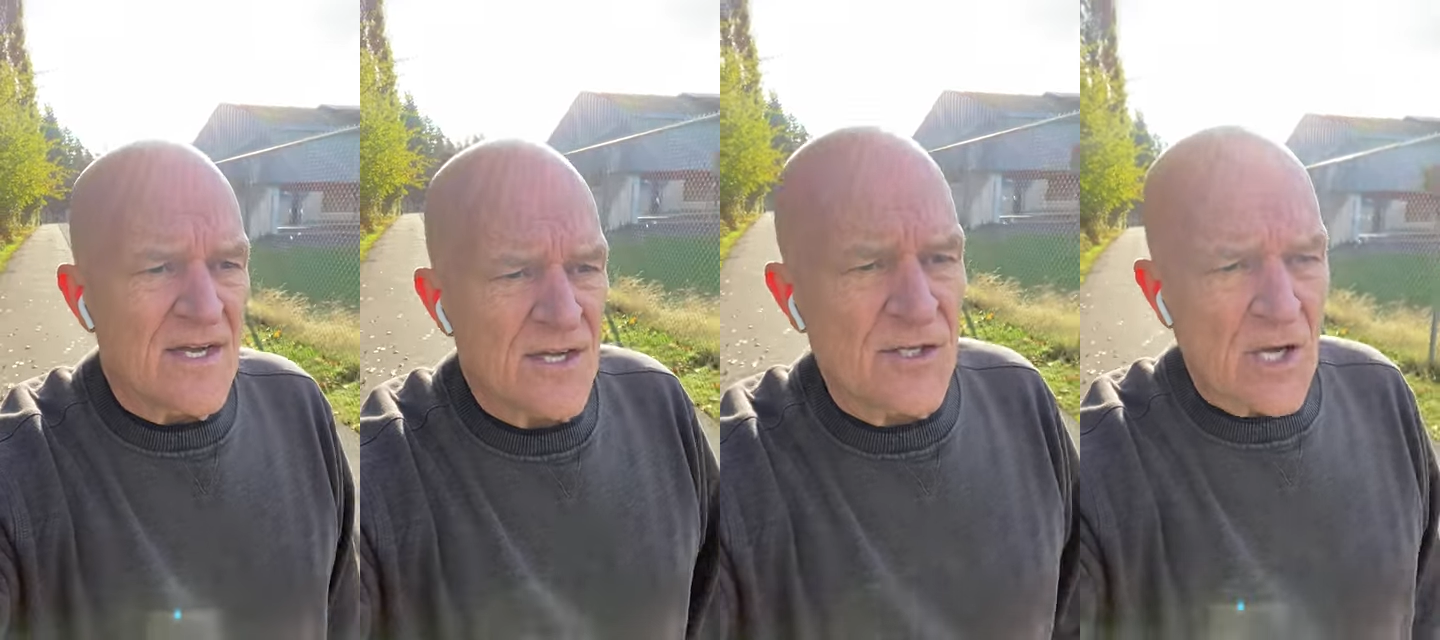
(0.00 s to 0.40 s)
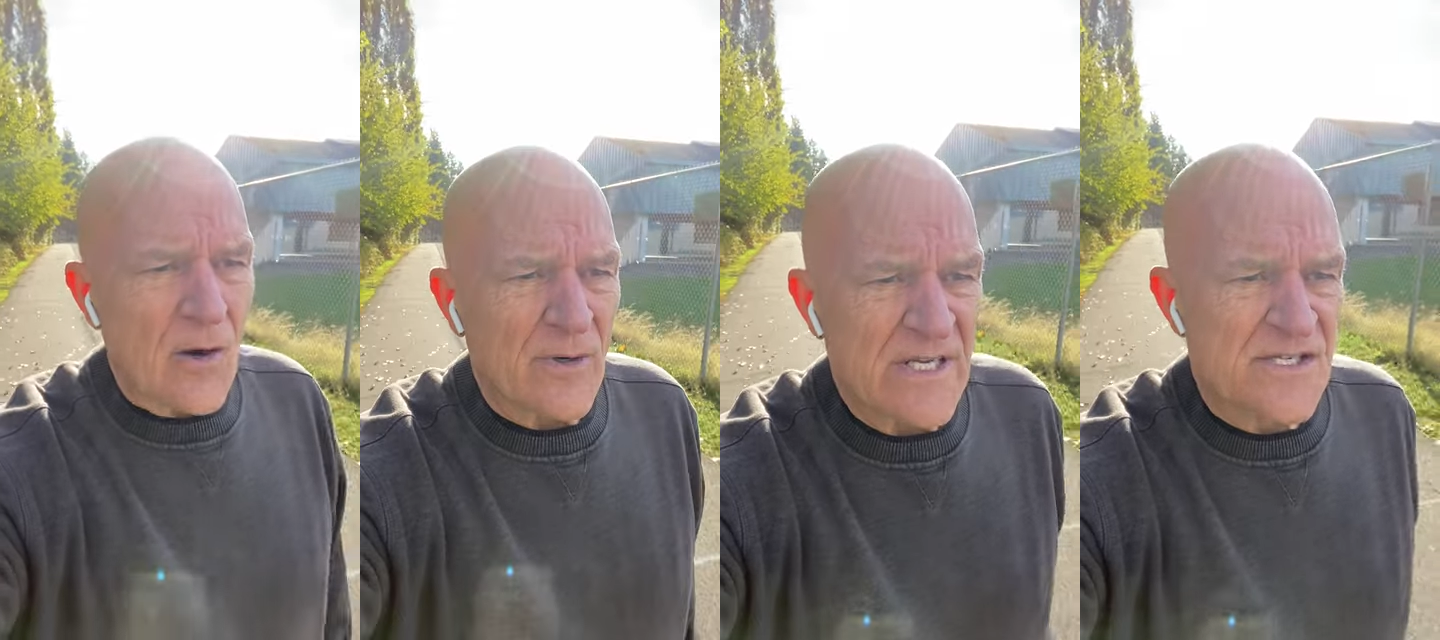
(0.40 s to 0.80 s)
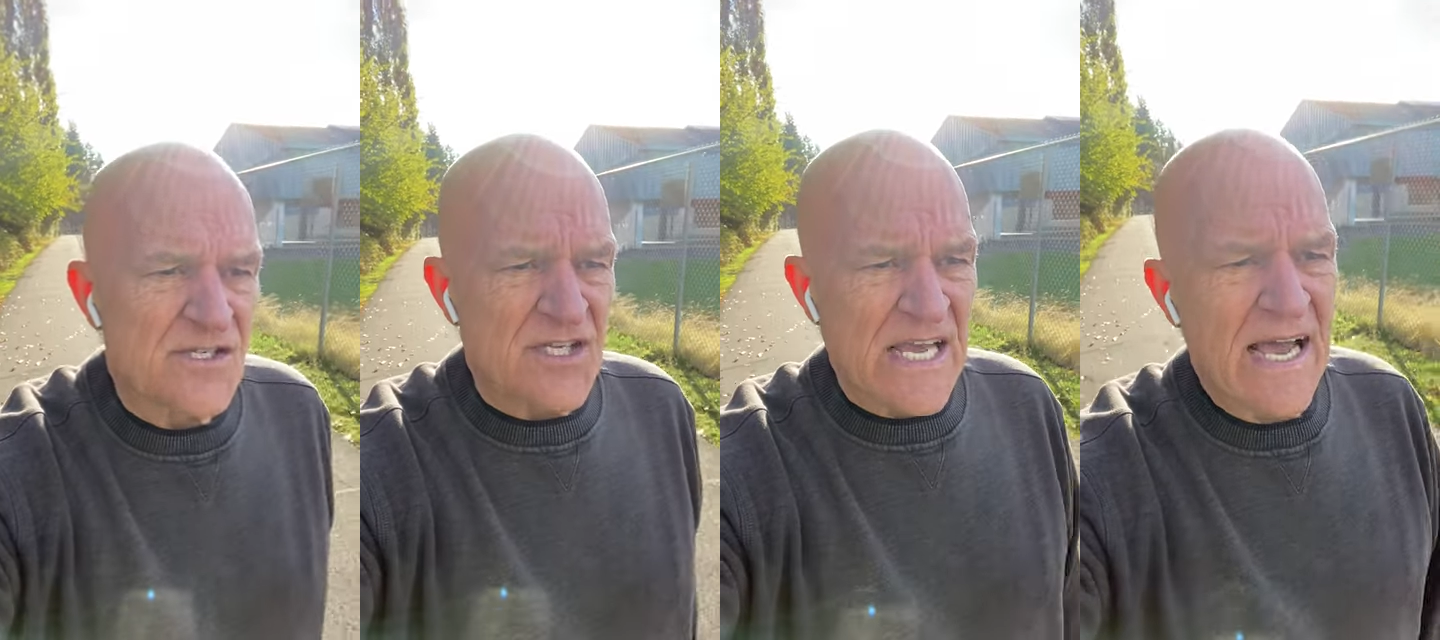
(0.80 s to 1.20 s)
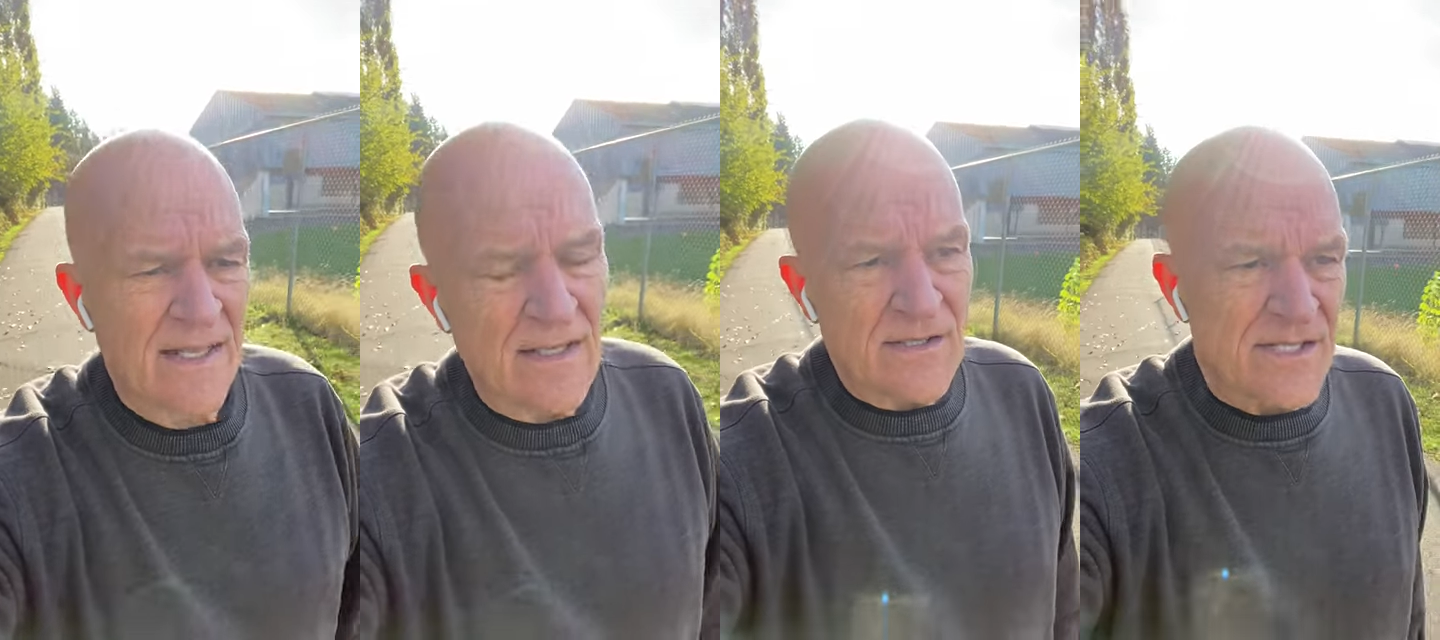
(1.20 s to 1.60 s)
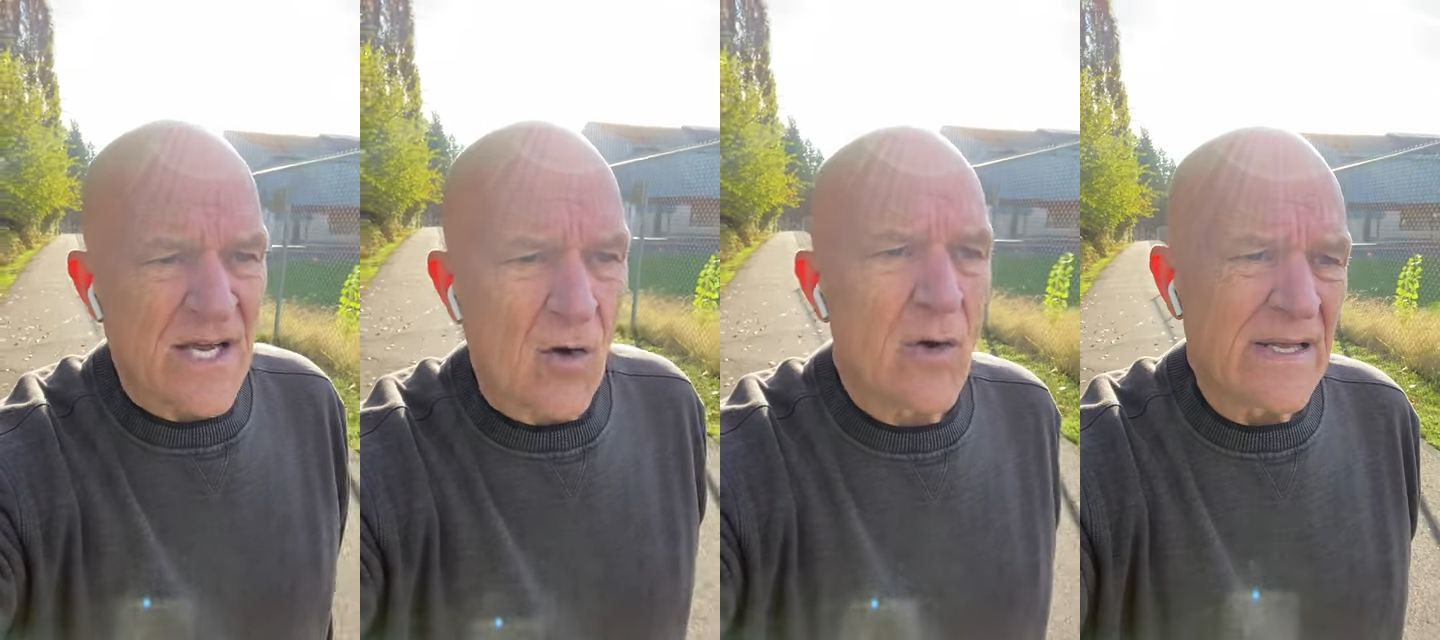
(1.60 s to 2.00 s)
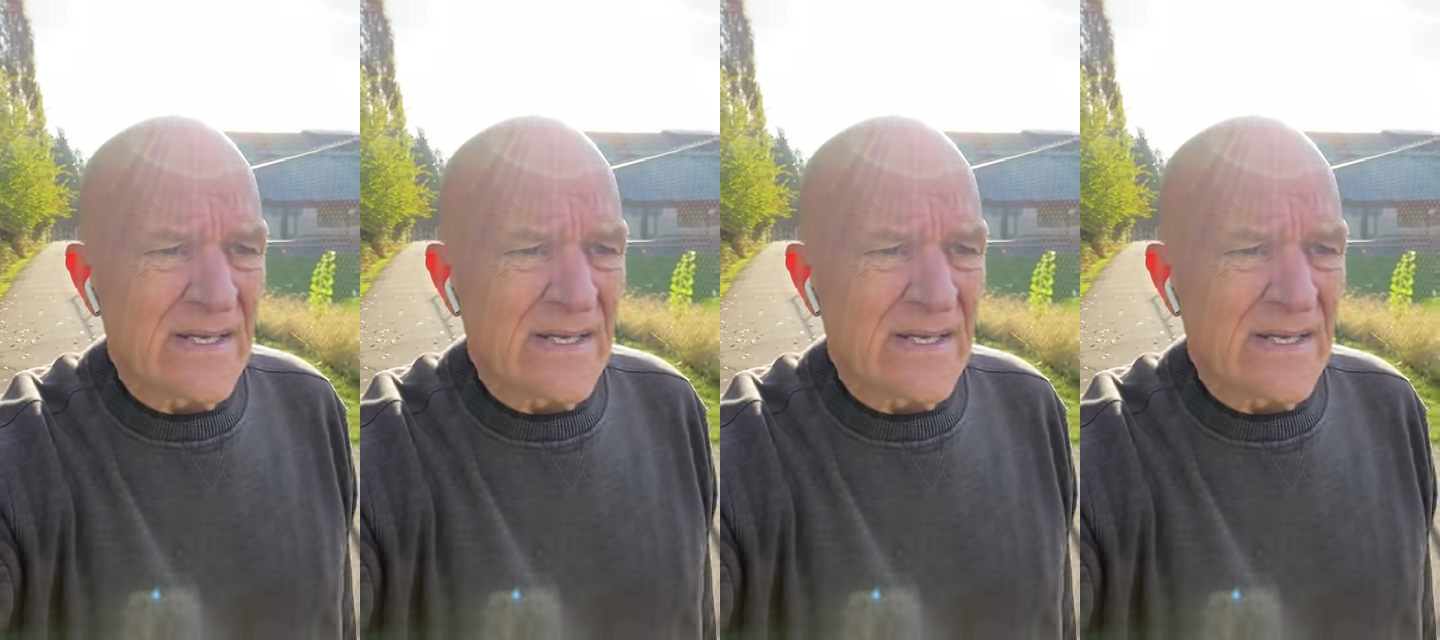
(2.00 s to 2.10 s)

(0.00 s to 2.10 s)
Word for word: you know how it is in Seattle. So,